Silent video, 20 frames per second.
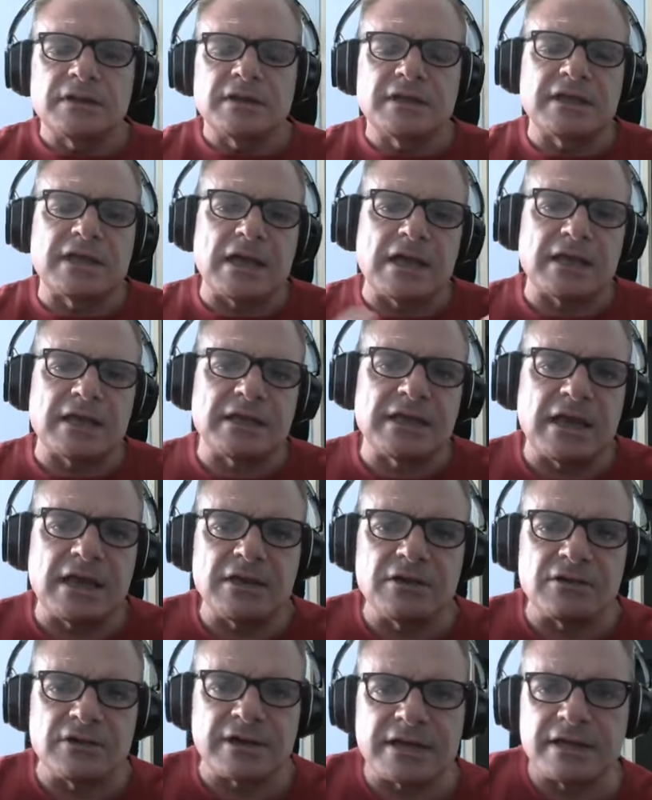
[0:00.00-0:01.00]
get get
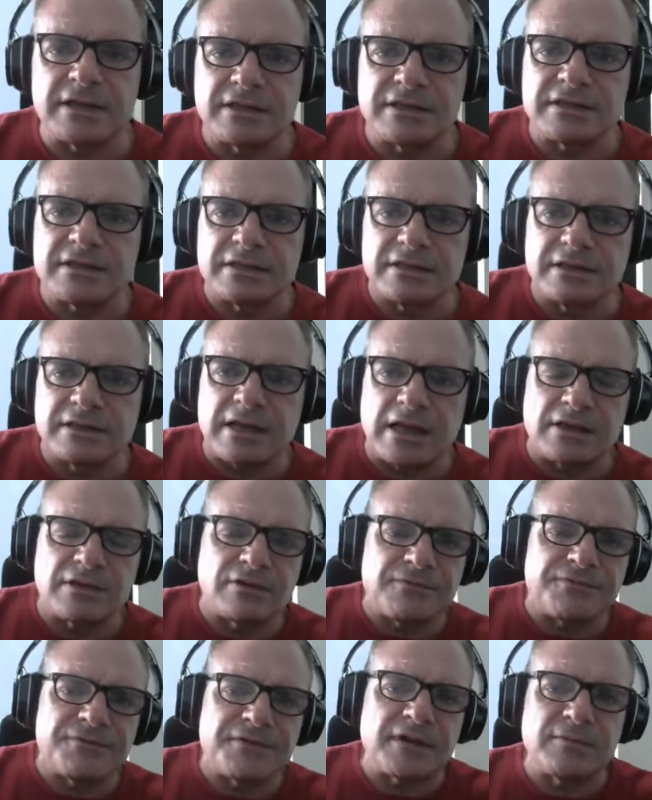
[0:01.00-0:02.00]
your kid, get
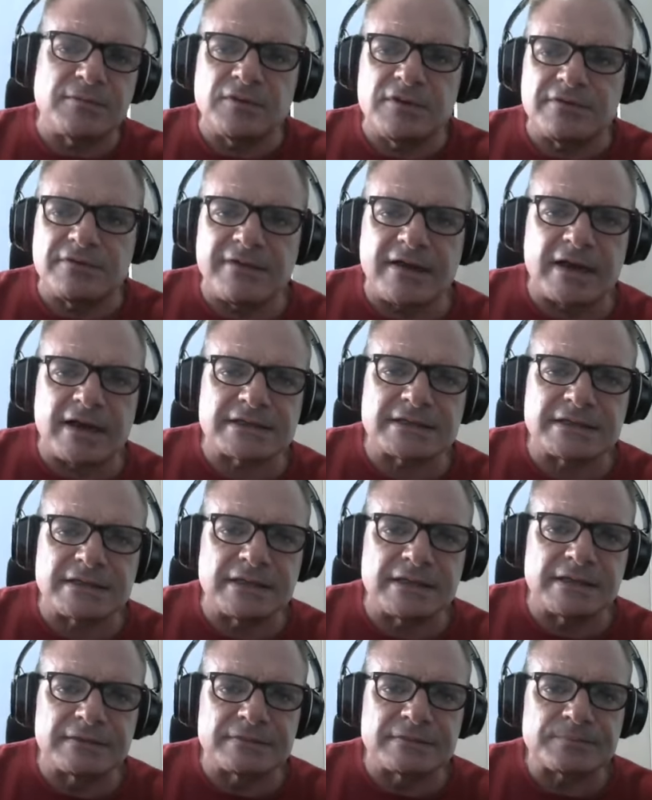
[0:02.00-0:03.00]
your family the
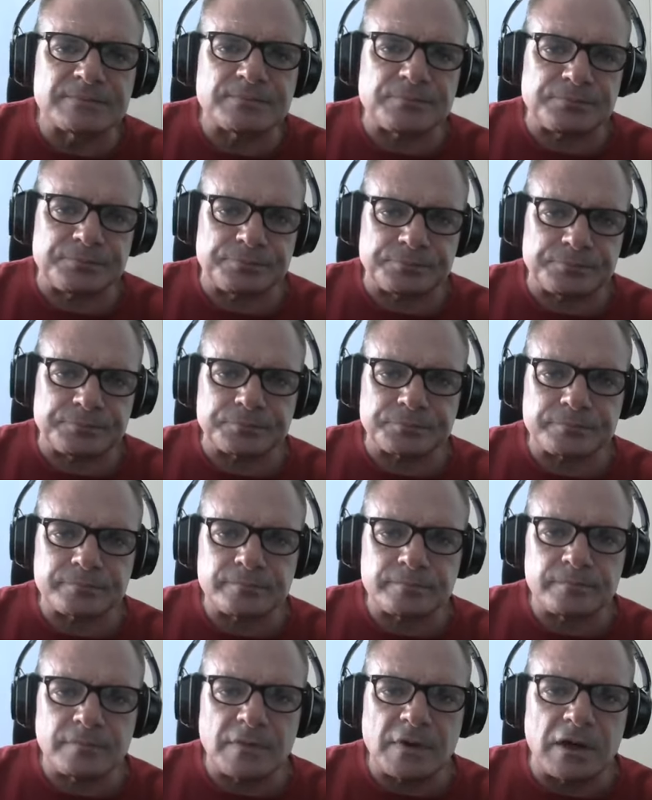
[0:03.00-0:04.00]
vaccine.
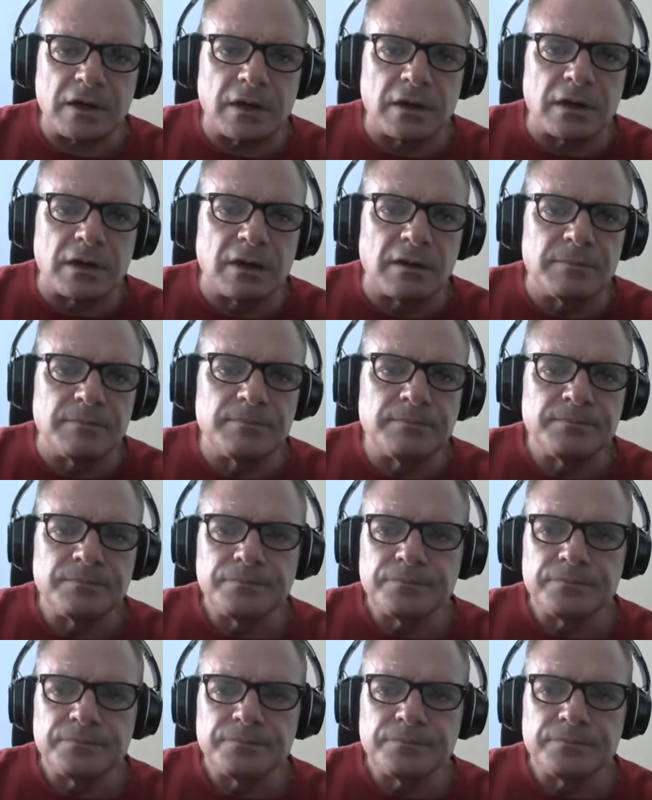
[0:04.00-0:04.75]
Um,